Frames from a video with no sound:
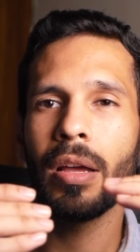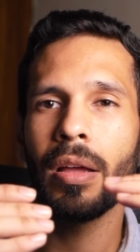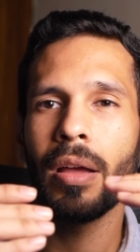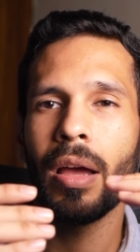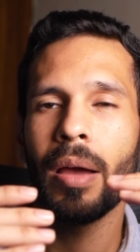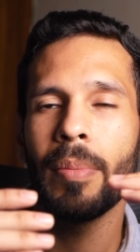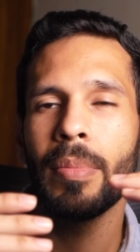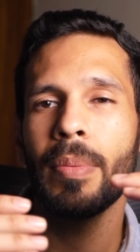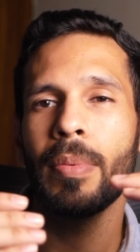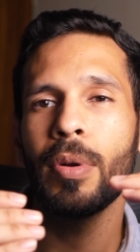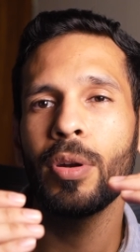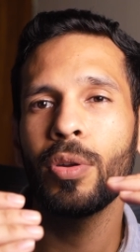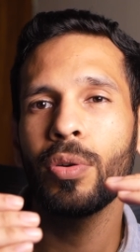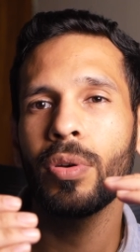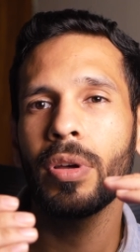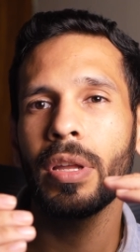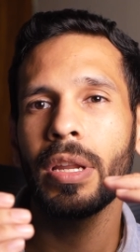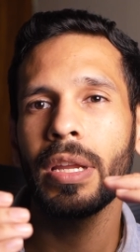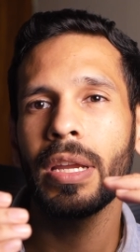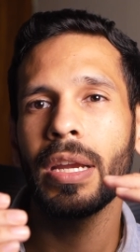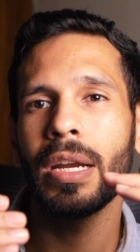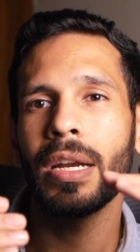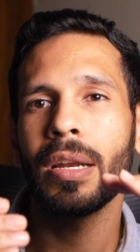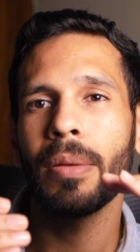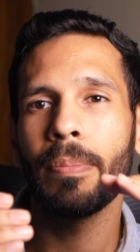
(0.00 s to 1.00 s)
I'm able to
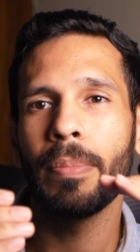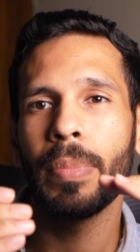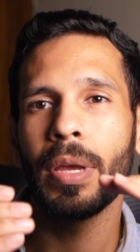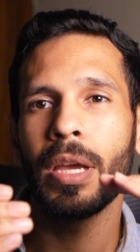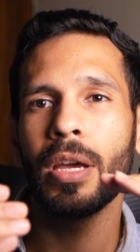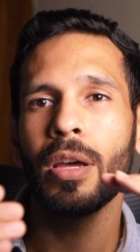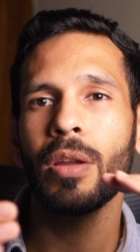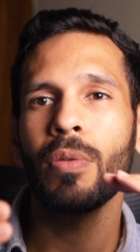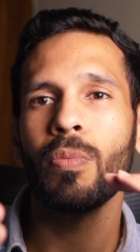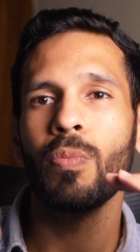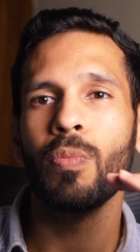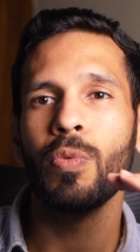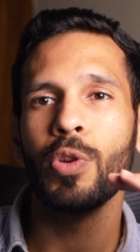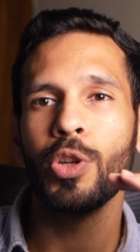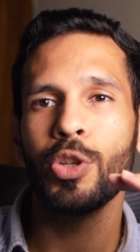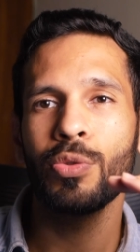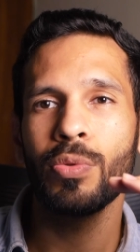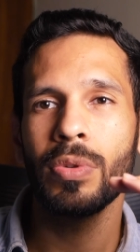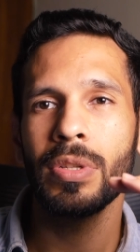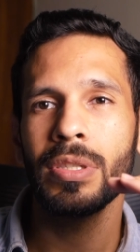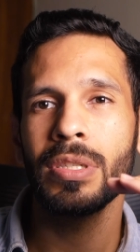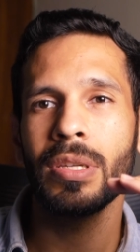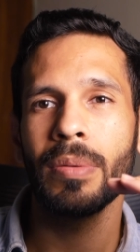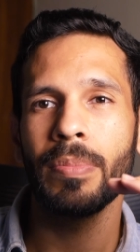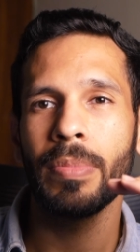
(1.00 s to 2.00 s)
create a bigger
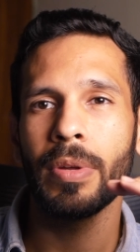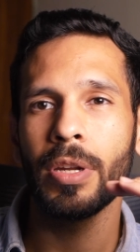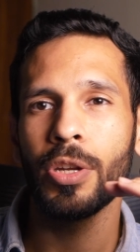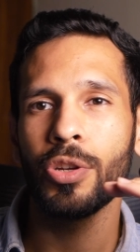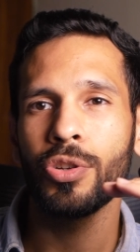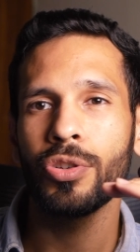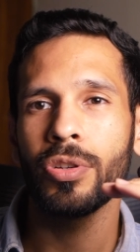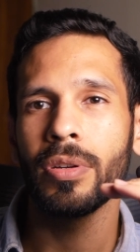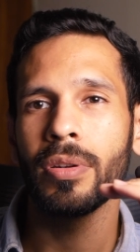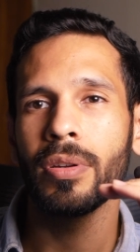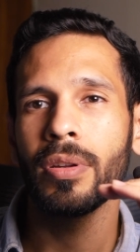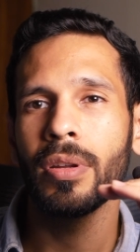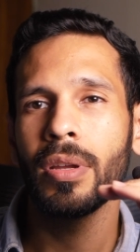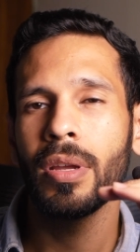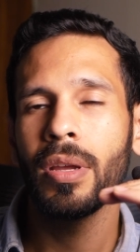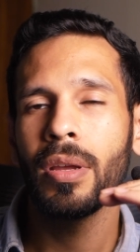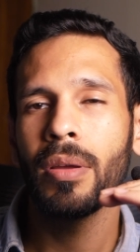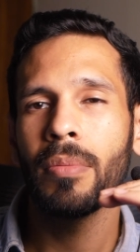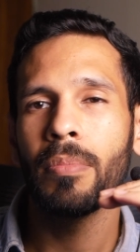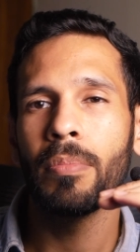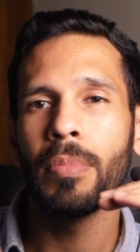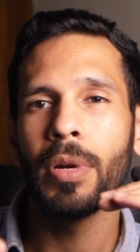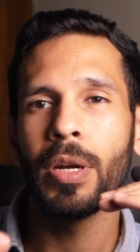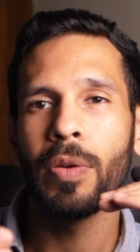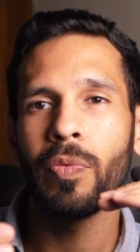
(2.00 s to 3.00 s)
visual separation
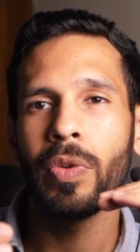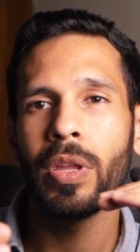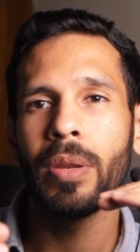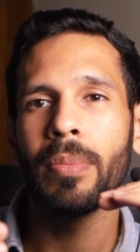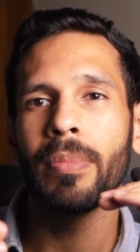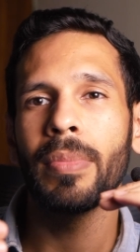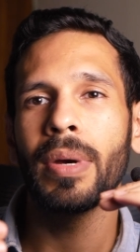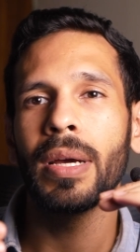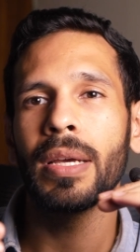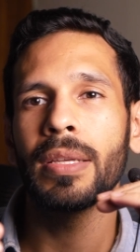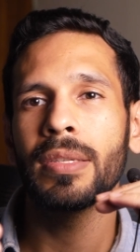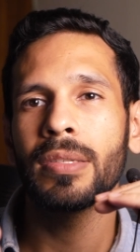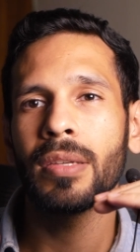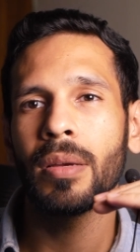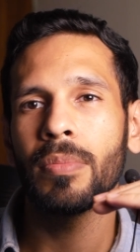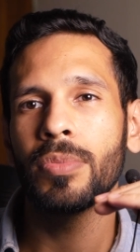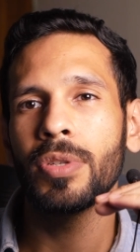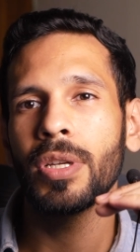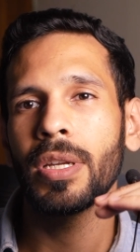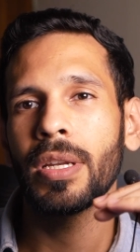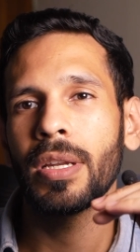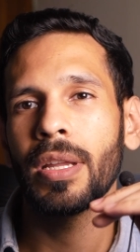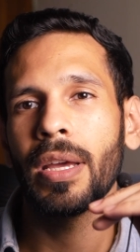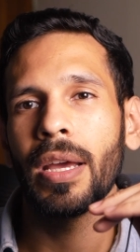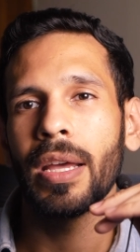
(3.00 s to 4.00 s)
between my
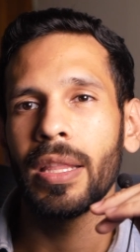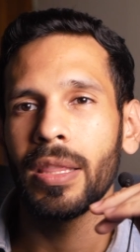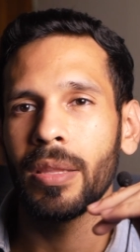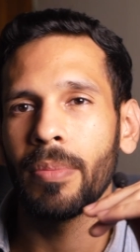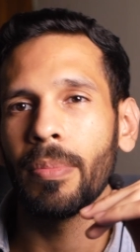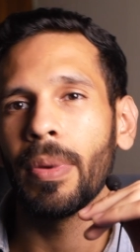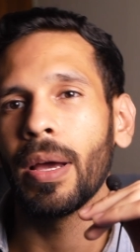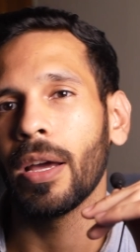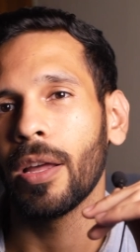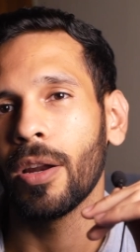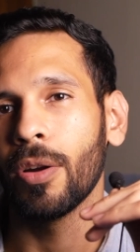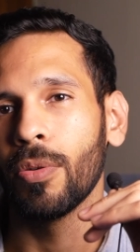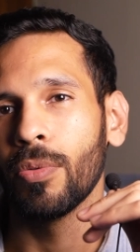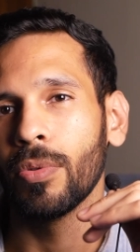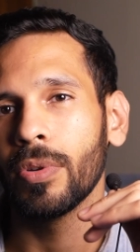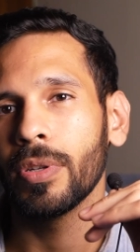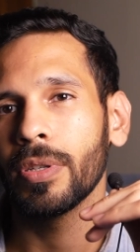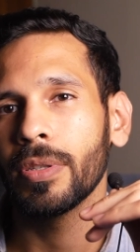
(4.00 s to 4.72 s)
subject and the background.